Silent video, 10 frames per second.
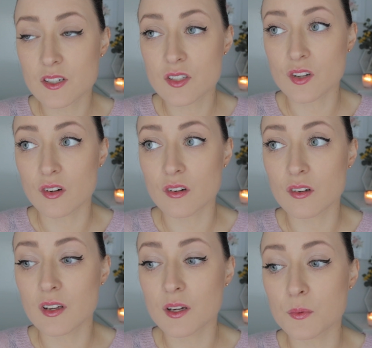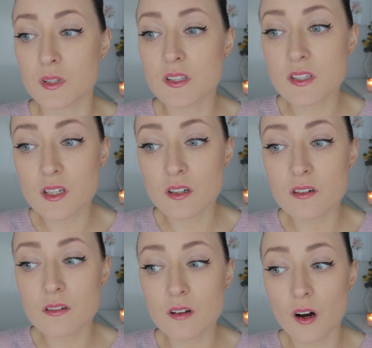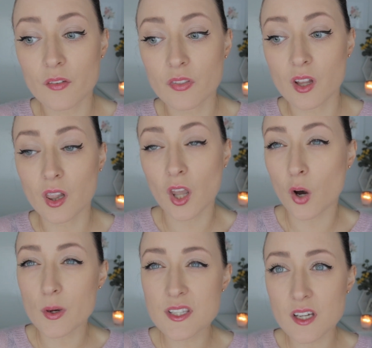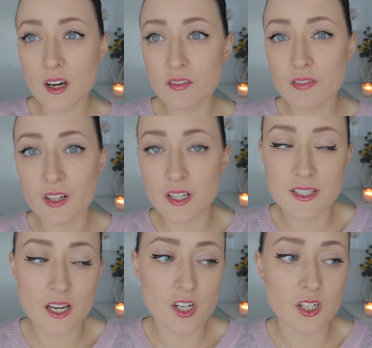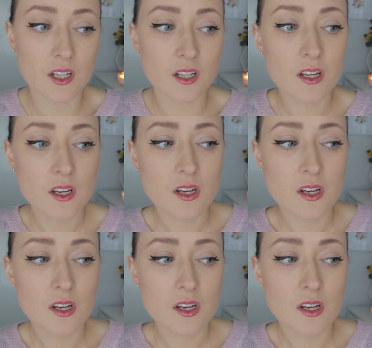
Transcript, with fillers: So it was still on the lower side of fertilisation